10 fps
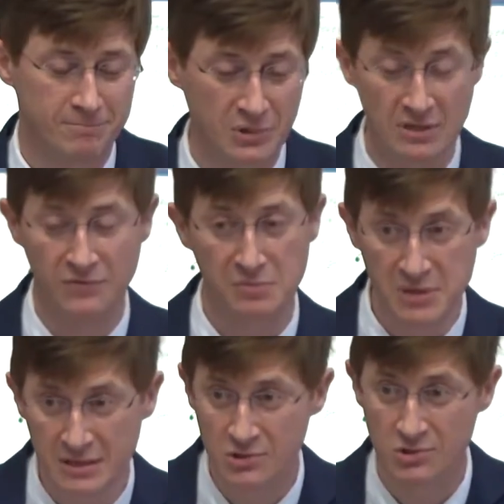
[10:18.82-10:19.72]
But if the
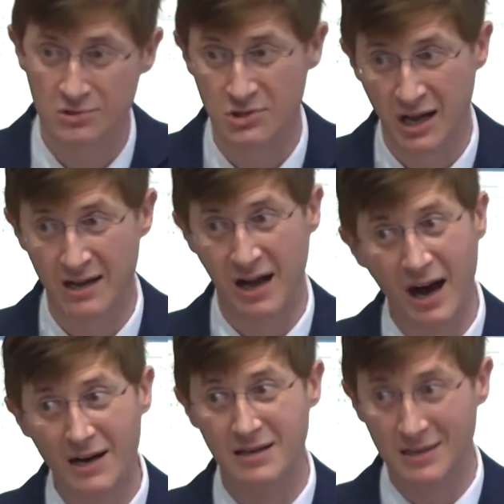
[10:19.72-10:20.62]
minister's not
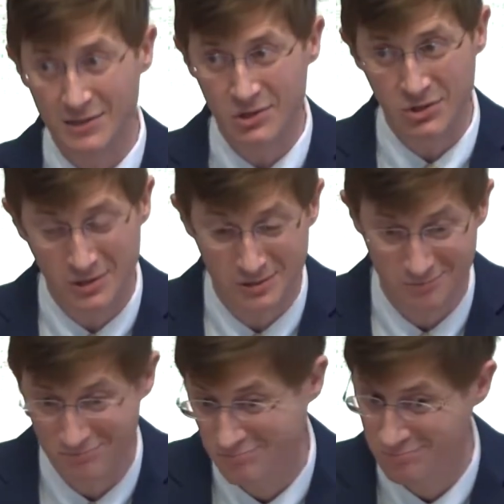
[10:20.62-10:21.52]
honest,
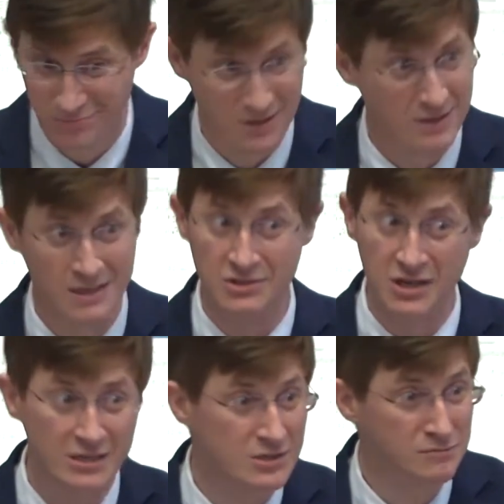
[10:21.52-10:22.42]
it
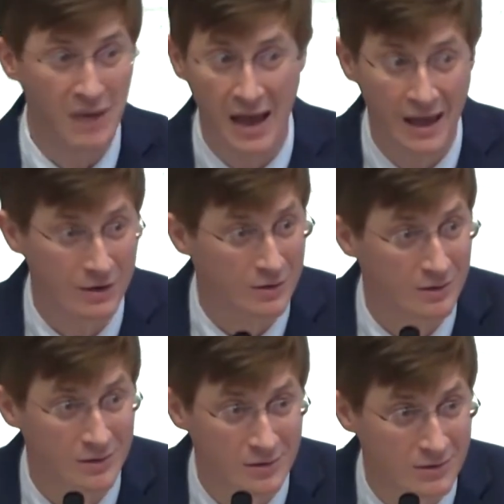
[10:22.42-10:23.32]
doesn't matter.